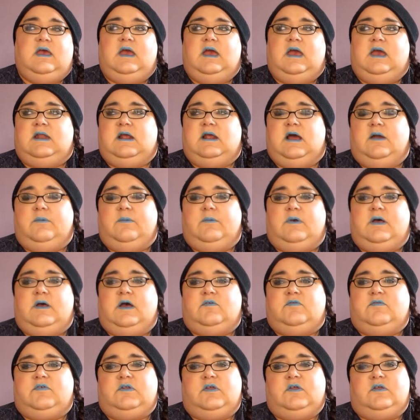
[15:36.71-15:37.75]
And I will
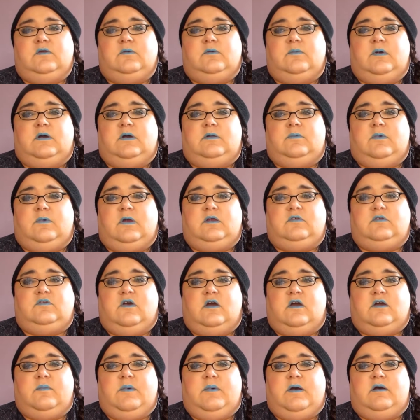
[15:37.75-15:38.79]
have another one where I
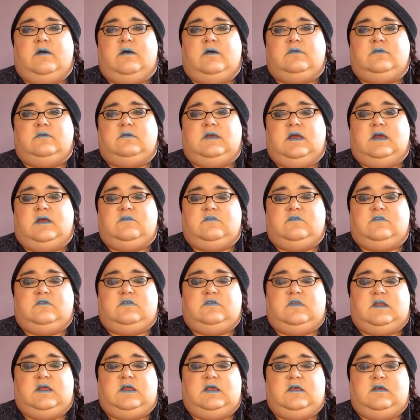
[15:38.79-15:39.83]
talk about other gadgets
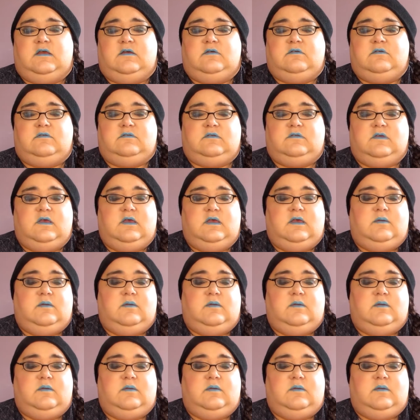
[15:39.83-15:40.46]
that I use.